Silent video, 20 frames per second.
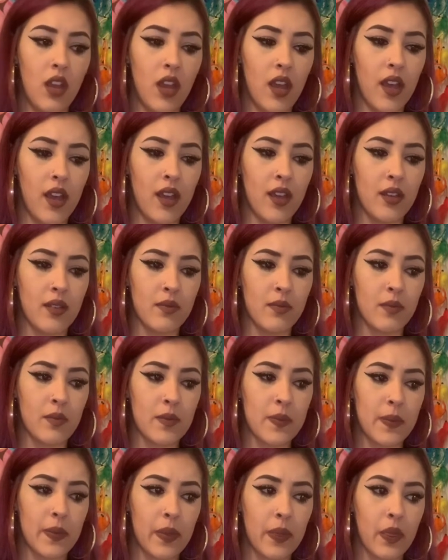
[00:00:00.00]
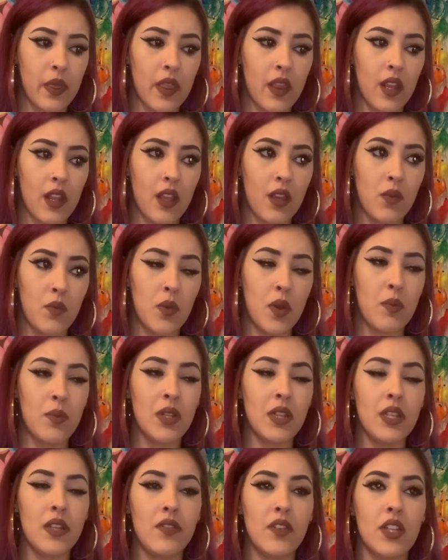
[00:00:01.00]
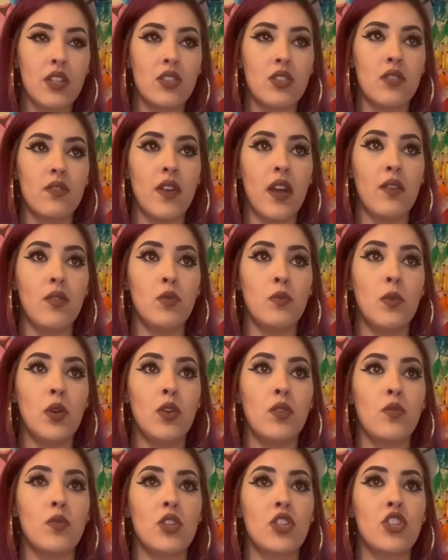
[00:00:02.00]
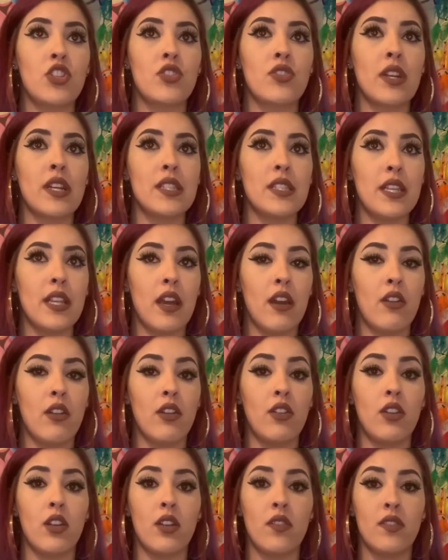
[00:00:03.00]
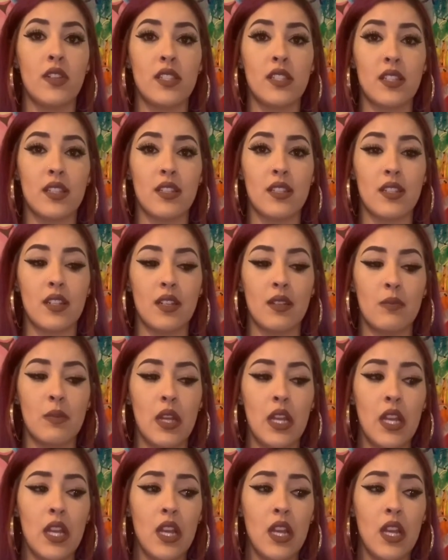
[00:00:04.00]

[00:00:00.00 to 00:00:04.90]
When we're living in survival mode, we're stressing out our nervous system.